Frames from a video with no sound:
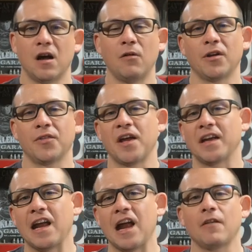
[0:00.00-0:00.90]
I want to
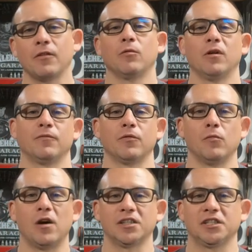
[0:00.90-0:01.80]
thank everyone for
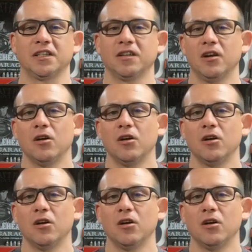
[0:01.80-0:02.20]
watching.